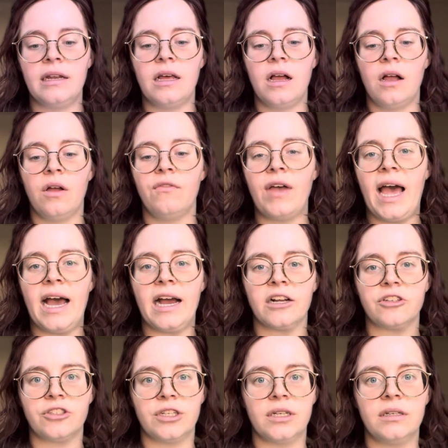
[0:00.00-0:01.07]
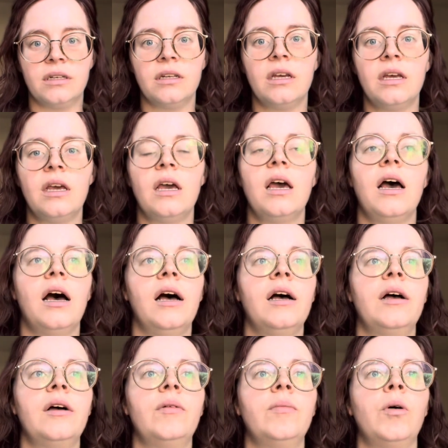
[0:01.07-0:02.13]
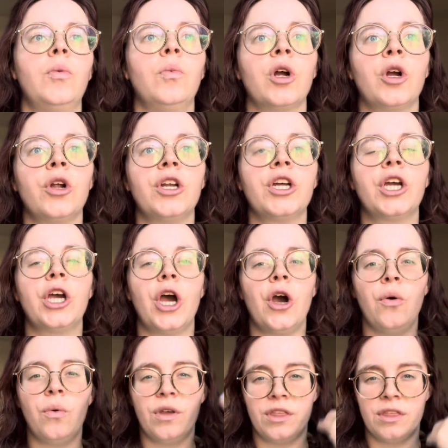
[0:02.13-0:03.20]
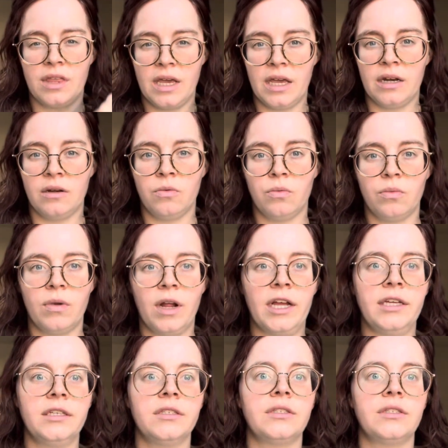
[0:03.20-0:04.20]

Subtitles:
of action, we're gonna go within, right?